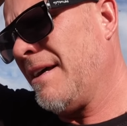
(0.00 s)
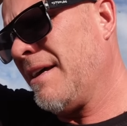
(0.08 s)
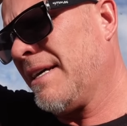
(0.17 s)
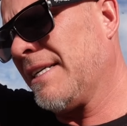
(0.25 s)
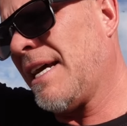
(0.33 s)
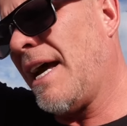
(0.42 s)

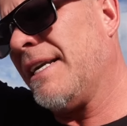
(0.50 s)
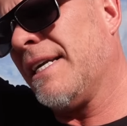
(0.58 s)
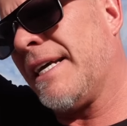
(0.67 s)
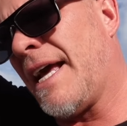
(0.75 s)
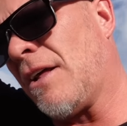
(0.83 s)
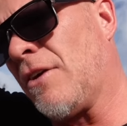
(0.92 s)
because I did
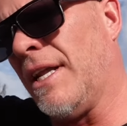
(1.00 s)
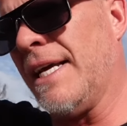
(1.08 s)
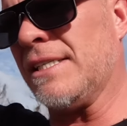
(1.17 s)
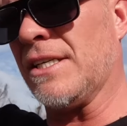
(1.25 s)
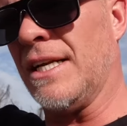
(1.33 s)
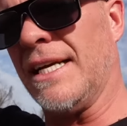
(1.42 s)
a
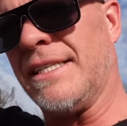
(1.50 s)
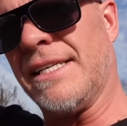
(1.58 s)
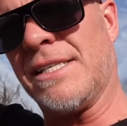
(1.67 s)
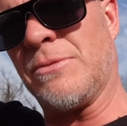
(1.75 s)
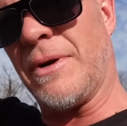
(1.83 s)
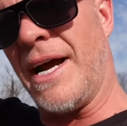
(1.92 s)
calculation like
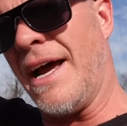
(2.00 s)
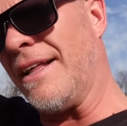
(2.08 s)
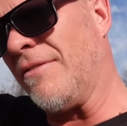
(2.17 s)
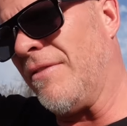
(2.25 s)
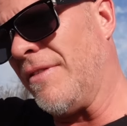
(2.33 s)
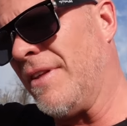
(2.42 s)
this when I had
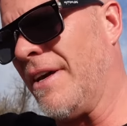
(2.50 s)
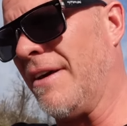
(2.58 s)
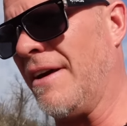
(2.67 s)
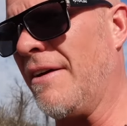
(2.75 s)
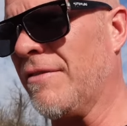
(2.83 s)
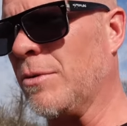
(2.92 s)

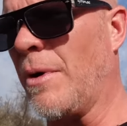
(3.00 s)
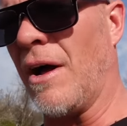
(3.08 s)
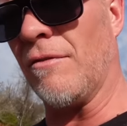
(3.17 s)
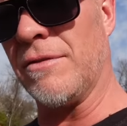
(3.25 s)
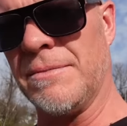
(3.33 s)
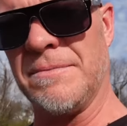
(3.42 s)
the F
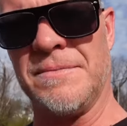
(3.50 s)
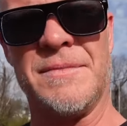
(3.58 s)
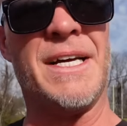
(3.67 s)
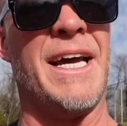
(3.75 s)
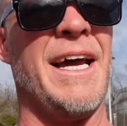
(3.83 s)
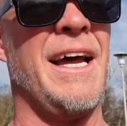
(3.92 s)
twelve,
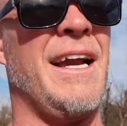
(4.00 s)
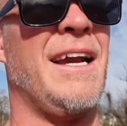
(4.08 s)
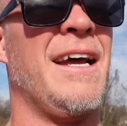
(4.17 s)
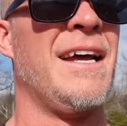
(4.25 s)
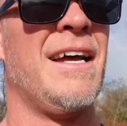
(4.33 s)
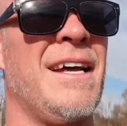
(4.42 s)
and
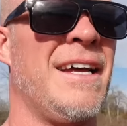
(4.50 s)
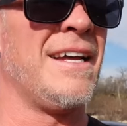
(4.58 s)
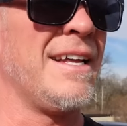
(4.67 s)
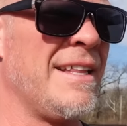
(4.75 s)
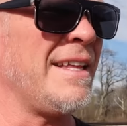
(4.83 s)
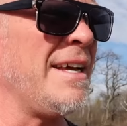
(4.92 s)

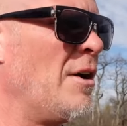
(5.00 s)
the